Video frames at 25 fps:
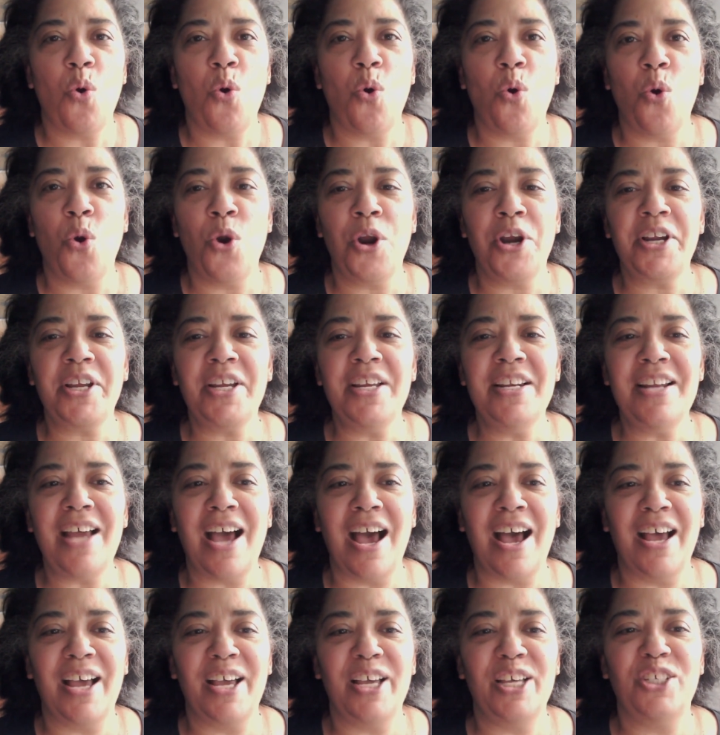
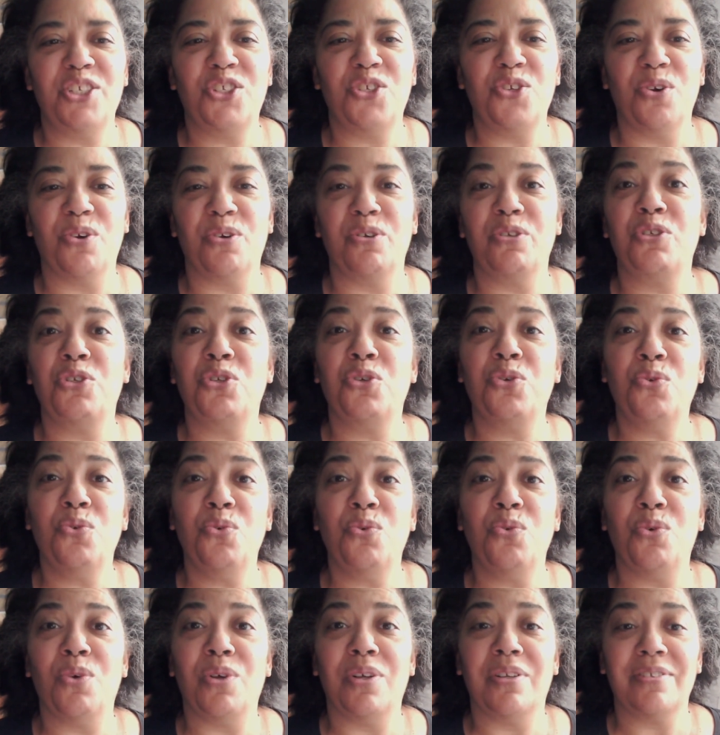Organize your
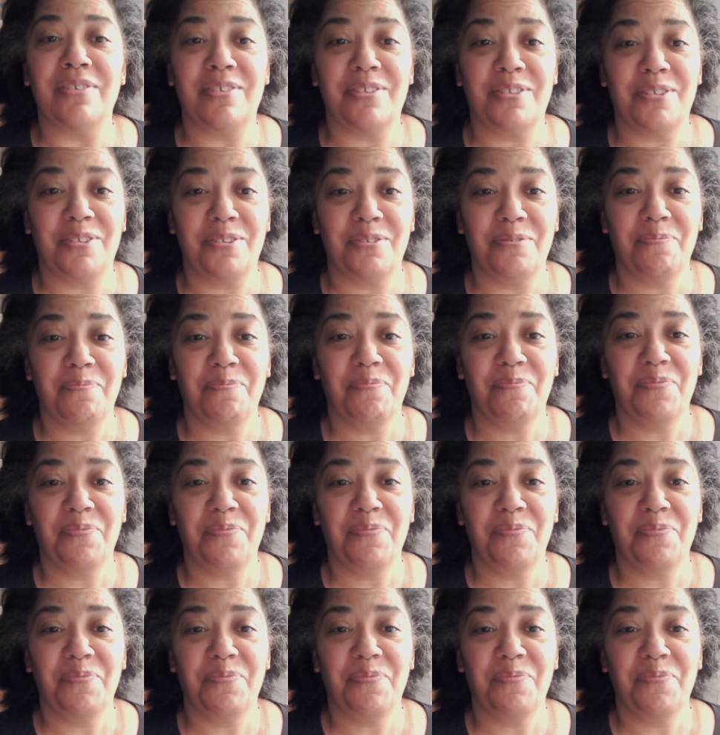tools,